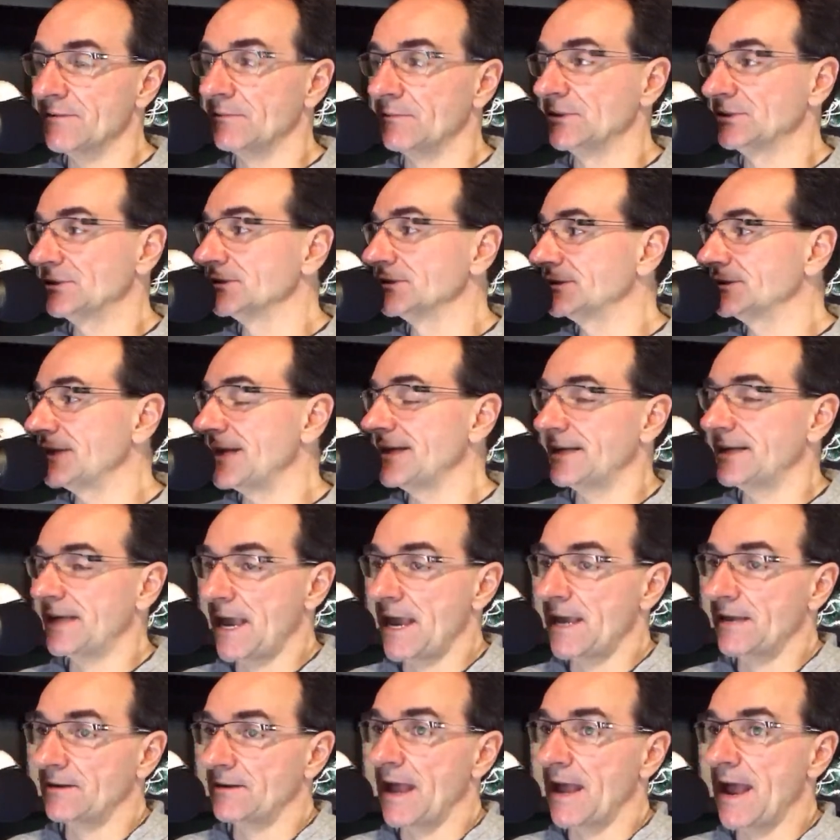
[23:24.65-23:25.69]
Michigan State
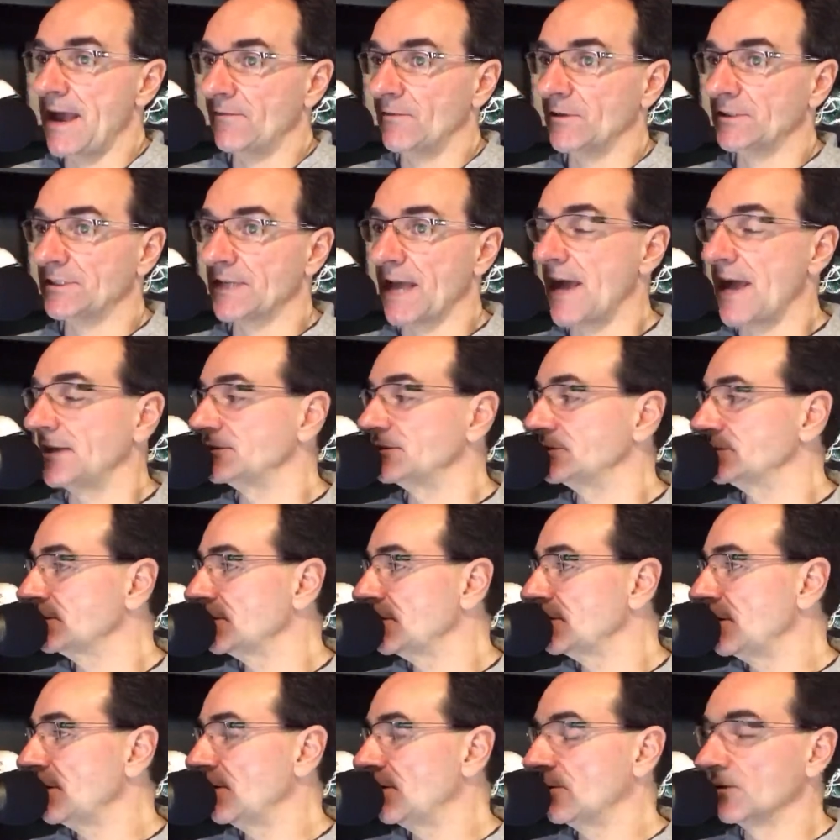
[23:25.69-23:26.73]
can advertise
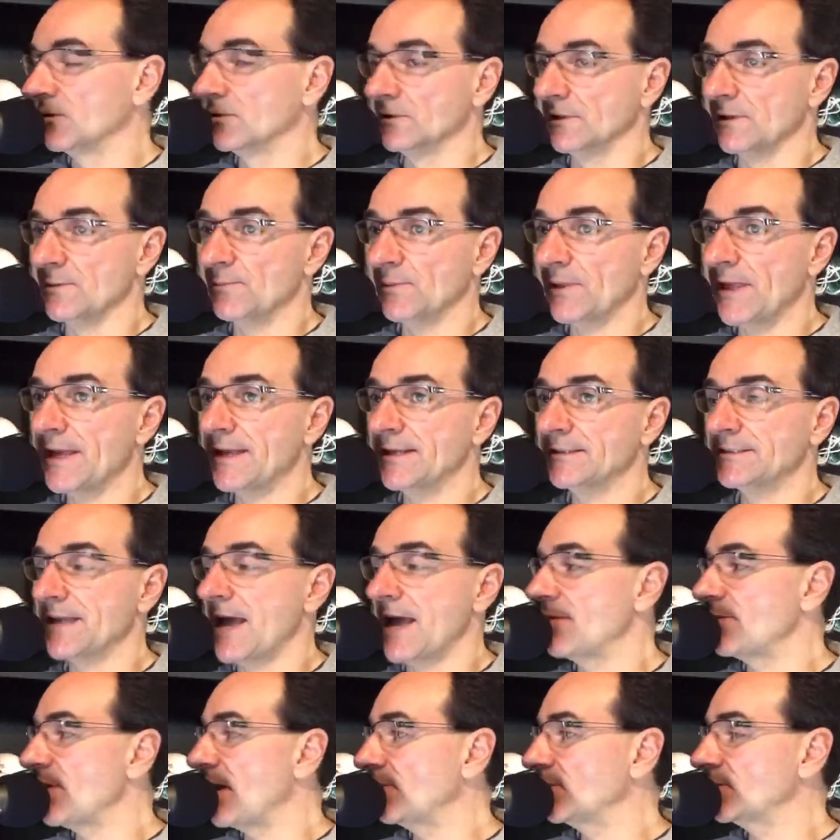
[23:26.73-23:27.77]
early playing
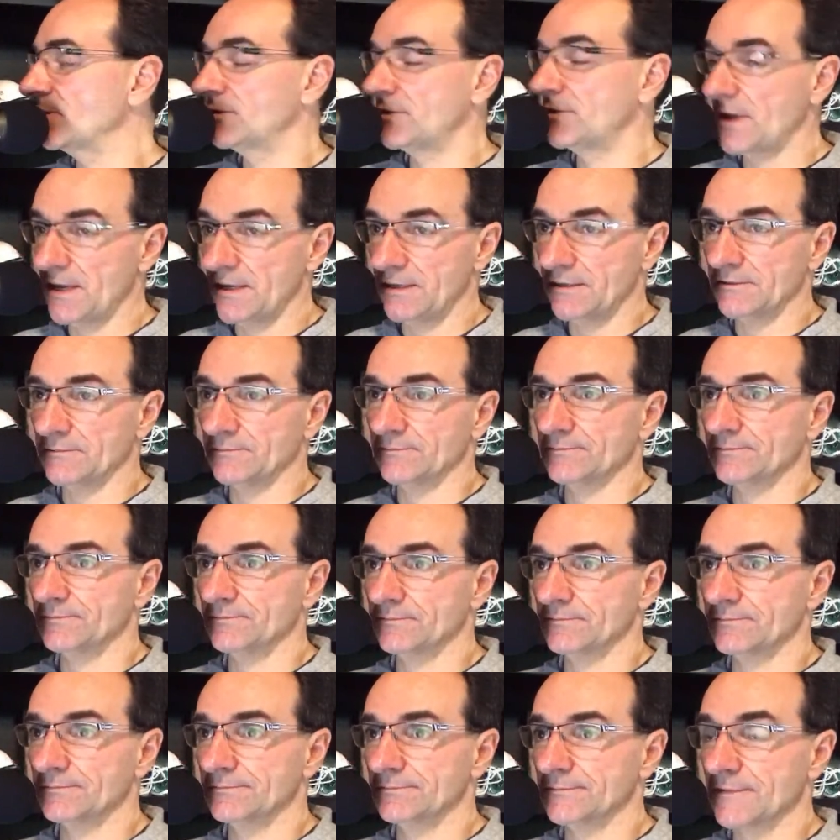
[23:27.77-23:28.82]
time, I would think.
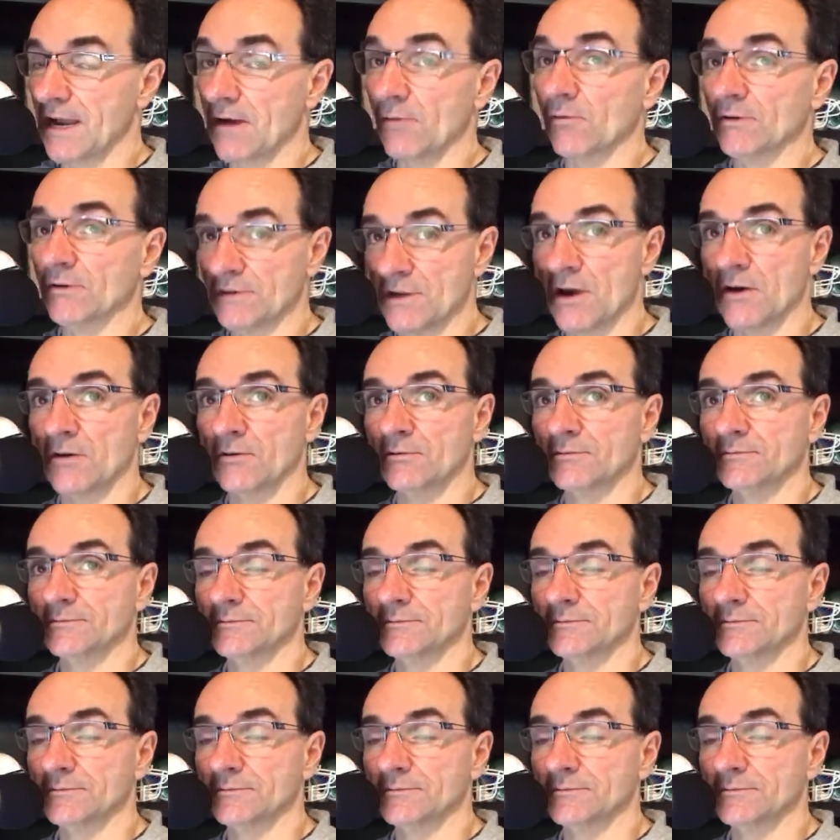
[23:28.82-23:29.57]
I would know.